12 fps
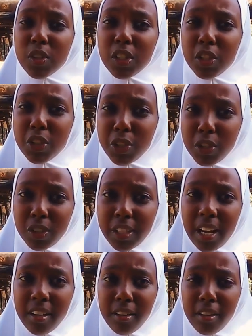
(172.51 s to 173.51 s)
Street
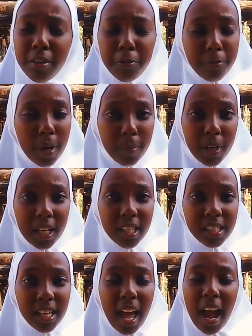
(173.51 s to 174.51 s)
children,
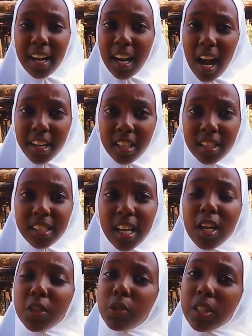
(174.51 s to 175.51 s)
families, and
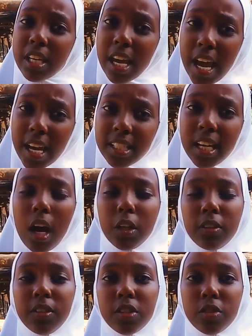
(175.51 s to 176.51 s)
adults to get
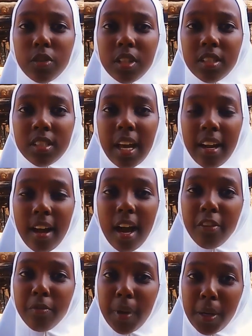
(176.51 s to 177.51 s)
out of the streets
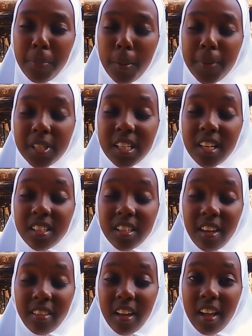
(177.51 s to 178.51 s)
and have main
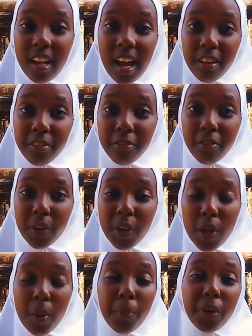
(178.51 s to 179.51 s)
purposes in their life.
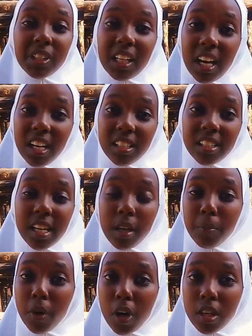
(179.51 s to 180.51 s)
Both
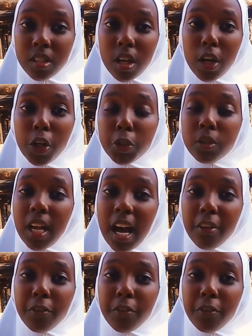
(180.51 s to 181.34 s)
girls and boys should